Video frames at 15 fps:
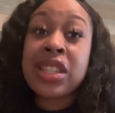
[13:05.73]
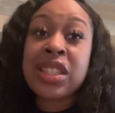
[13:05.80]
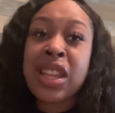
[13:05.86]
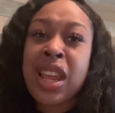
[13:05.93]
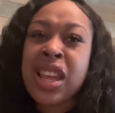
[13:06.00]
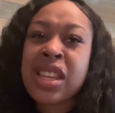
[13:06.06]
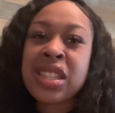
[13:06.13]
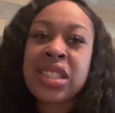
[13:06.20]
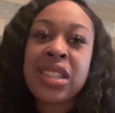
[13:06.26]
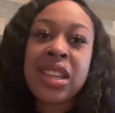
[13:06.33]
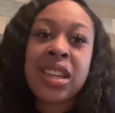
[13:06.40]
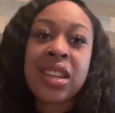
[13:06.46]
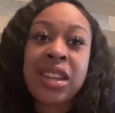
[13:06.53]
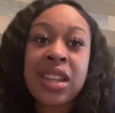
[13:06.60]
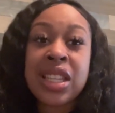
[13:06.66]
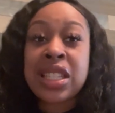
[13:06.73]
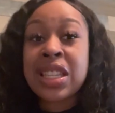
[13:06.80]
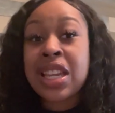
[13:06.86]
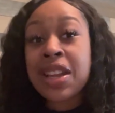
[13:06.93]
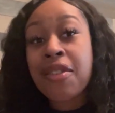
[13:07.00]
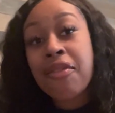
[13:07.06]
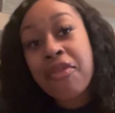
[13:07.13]
dancing and us
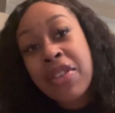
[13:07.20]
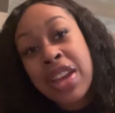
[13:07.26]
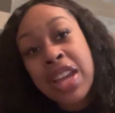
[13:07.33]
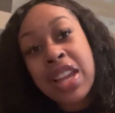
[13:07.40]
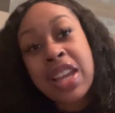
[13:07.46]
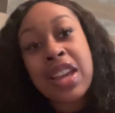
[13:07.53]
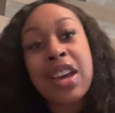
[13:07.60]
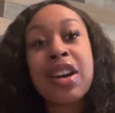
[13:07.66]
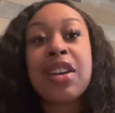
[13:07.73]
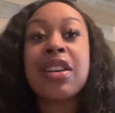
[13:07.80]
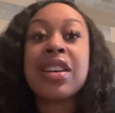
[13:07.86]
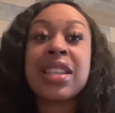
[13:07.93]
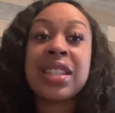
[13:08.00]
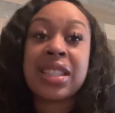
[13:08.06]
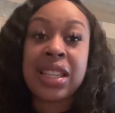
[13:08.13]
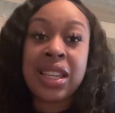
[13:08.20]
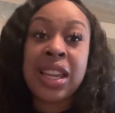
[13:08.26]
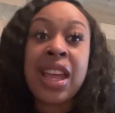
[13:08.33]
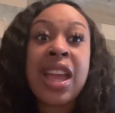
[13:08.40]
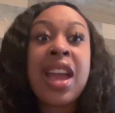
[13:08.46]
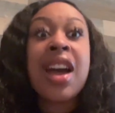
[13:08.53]
taking videos and